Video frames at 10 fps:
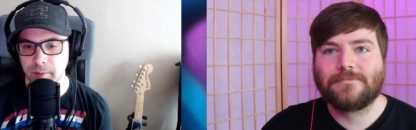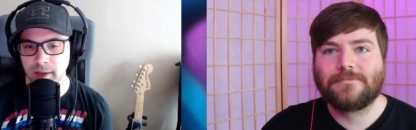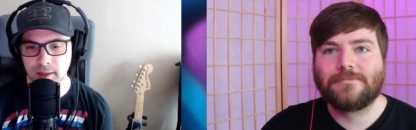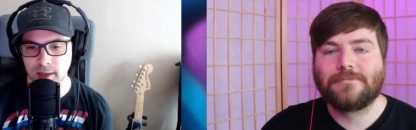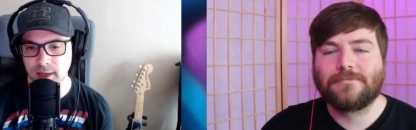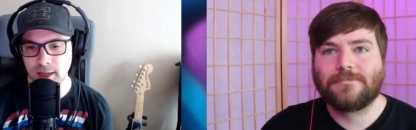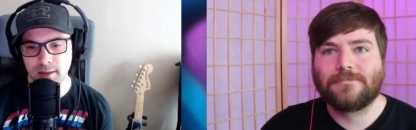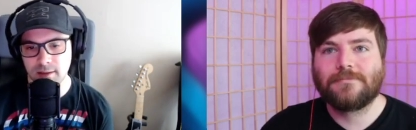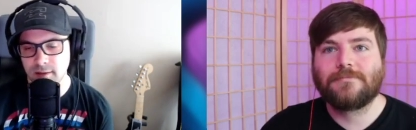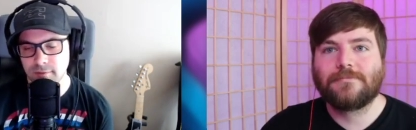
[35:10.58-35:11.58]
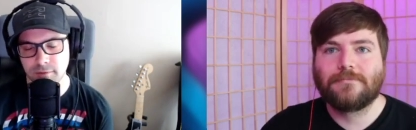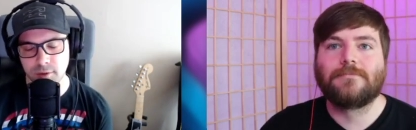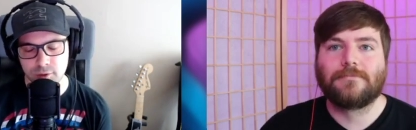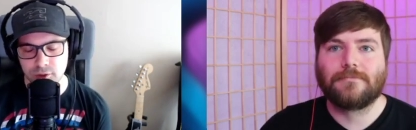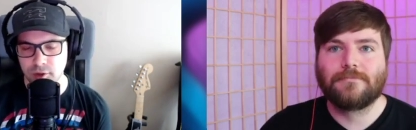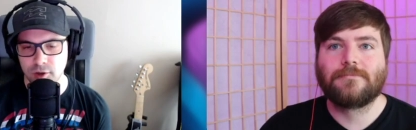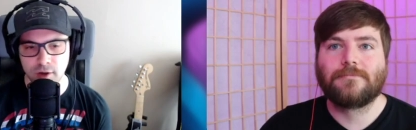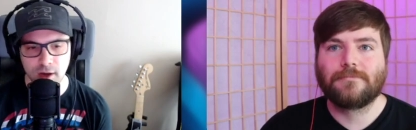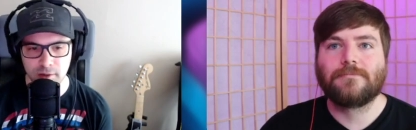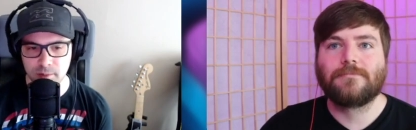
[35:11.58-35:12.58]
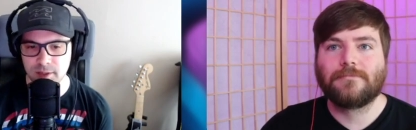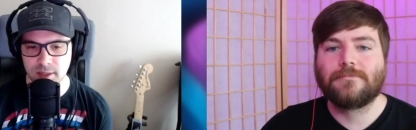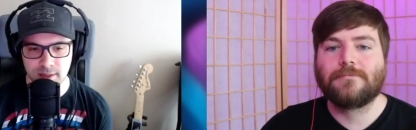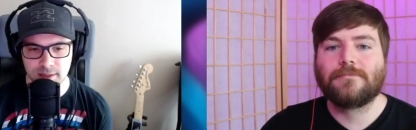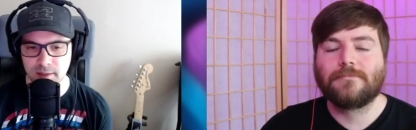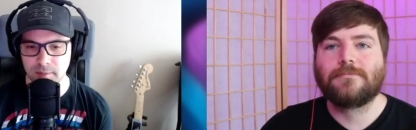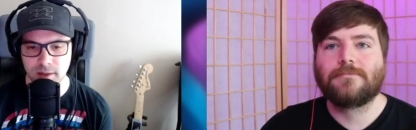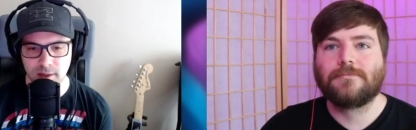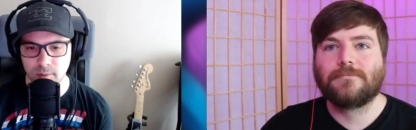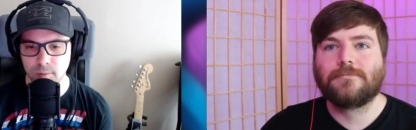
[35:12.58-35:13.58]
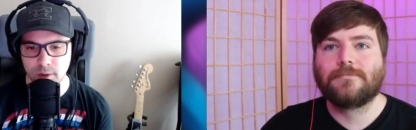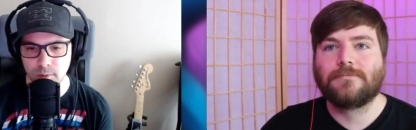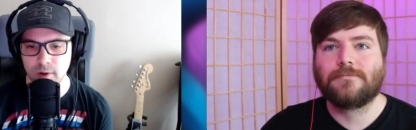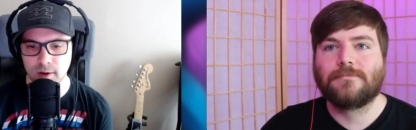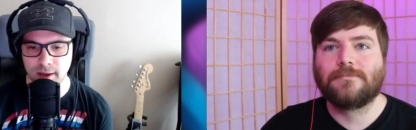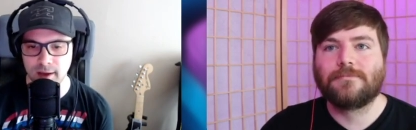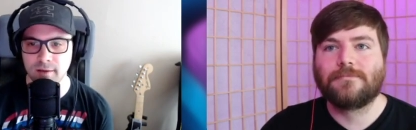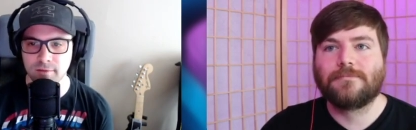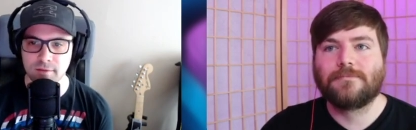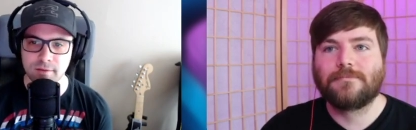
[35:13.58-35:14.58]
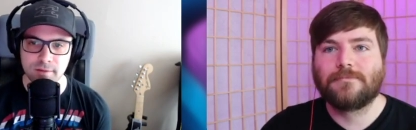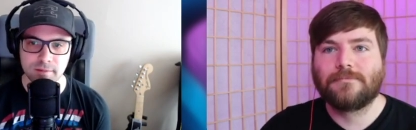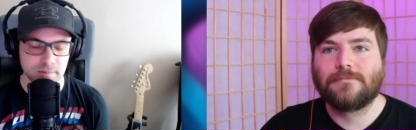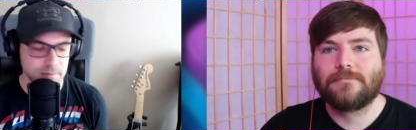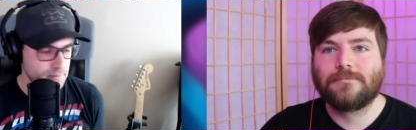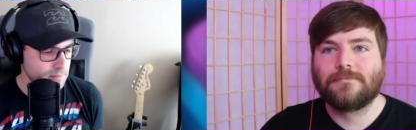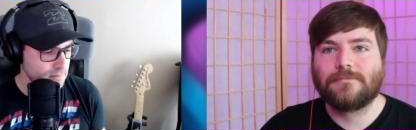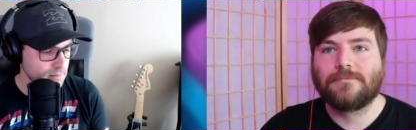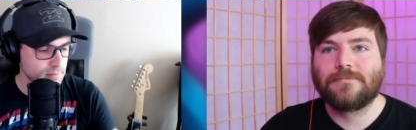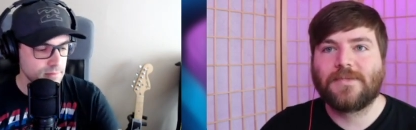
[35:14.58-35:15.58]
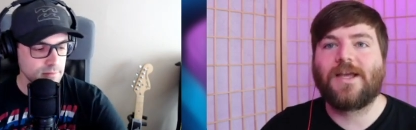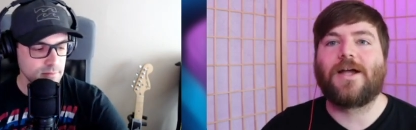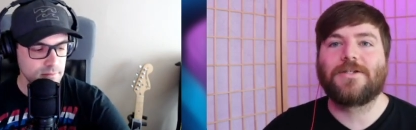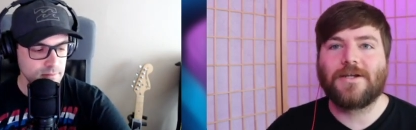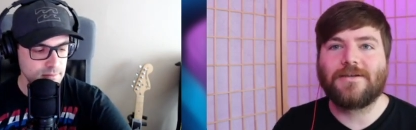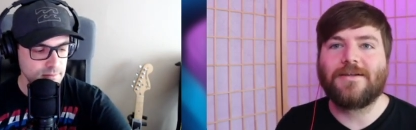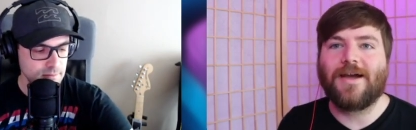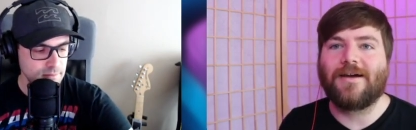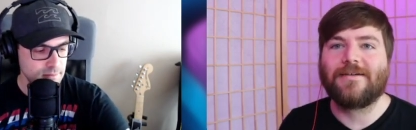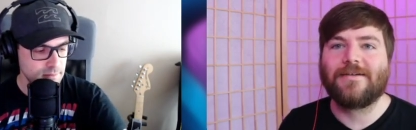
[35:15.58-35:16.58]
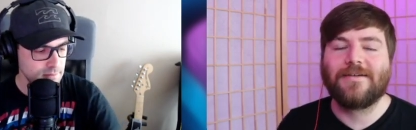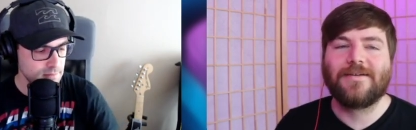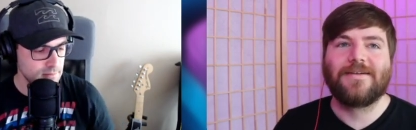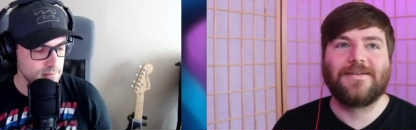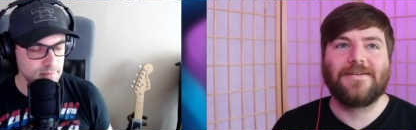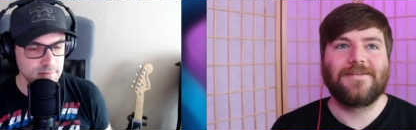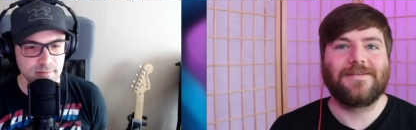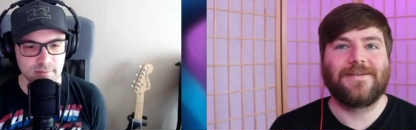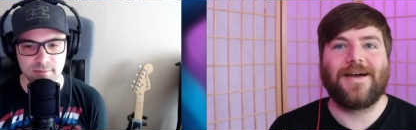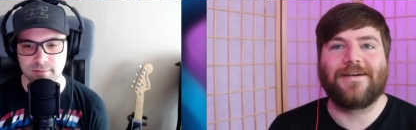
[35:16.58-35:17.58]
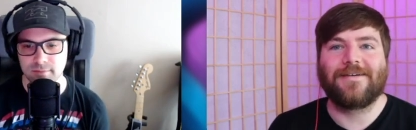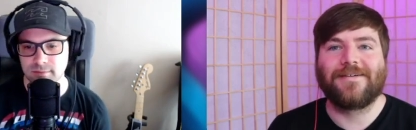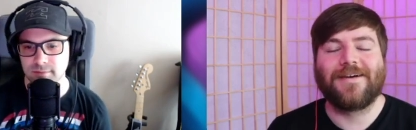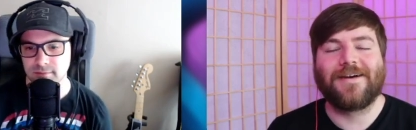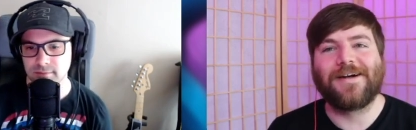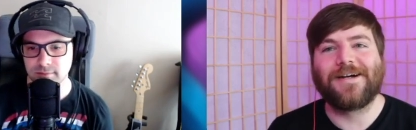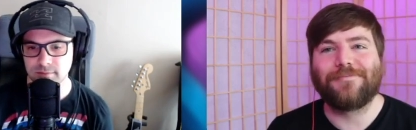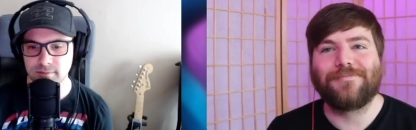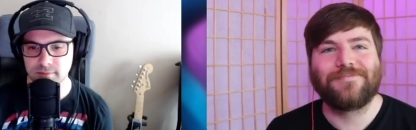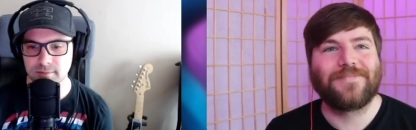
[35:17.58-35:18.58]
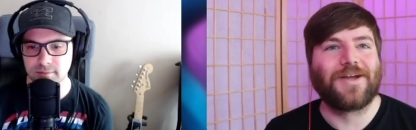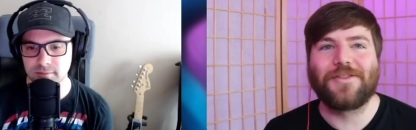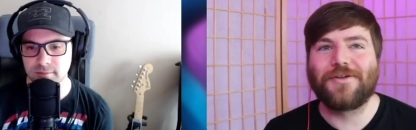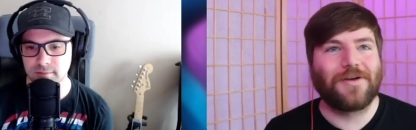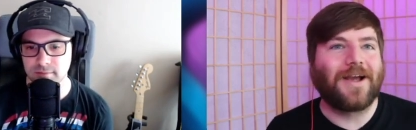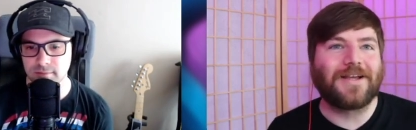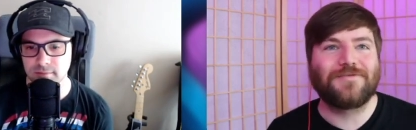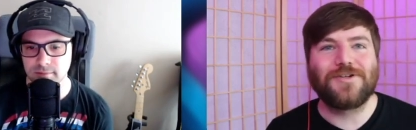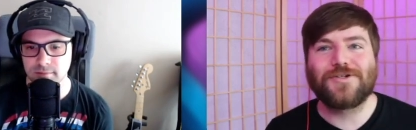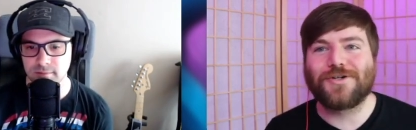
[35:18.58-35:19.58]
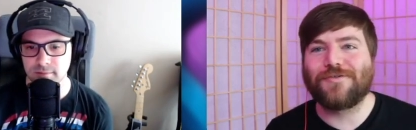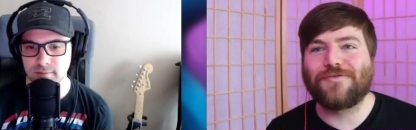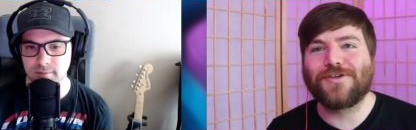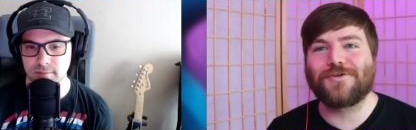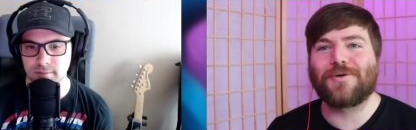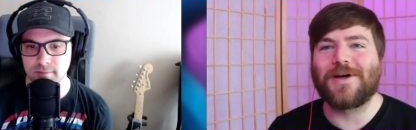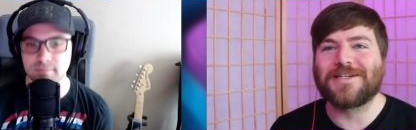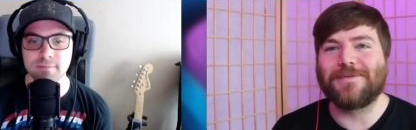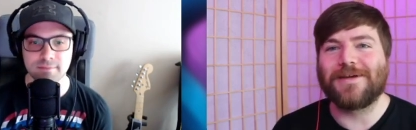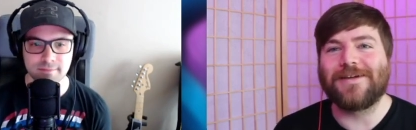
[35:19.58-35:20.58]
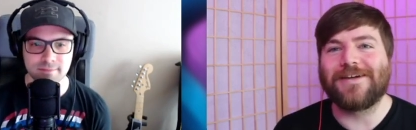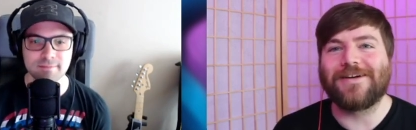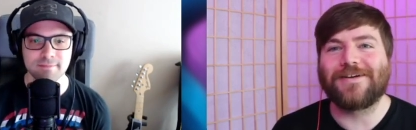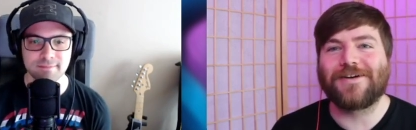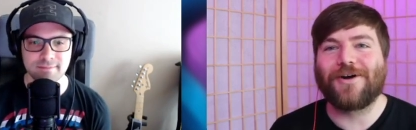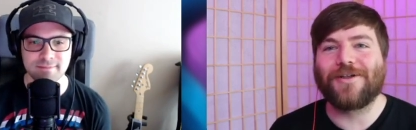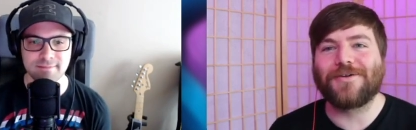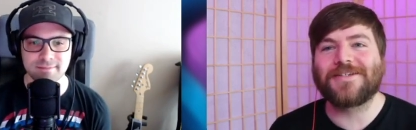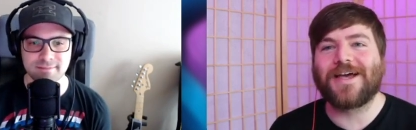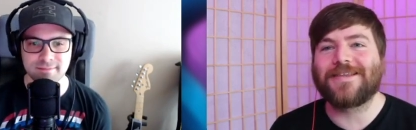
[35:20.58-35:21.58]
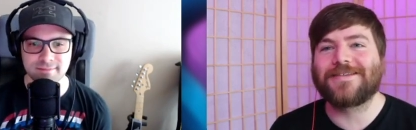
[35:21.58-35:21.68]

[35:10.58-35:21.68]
Speaker 1: implement that in the future 100% that's something that we want to have
Speaker 2: gotcha yeah yeah um another i guess feature feature request maybe here carlos